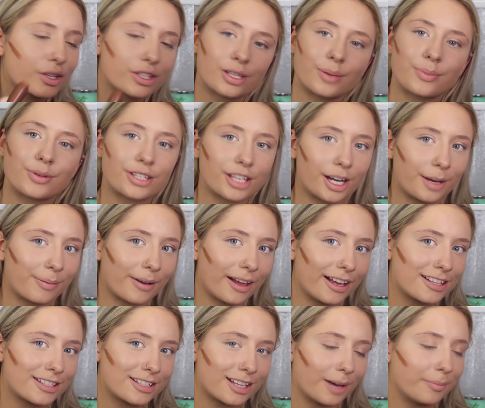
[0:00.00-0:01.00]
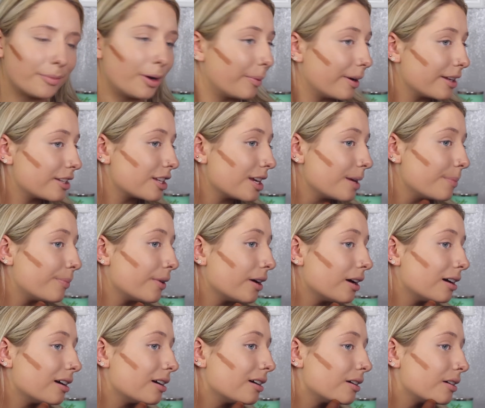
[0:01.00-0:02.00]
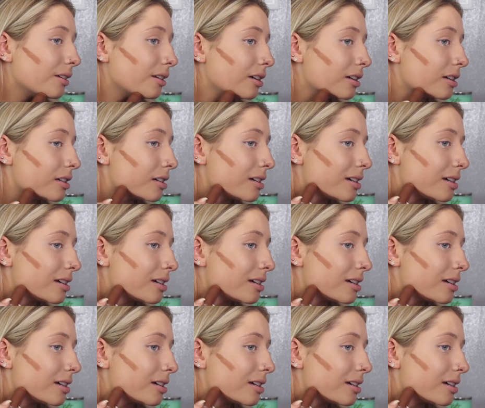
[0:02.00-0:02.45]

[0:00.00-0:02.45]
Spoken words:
So I'm just going to apply some on my cheekbone,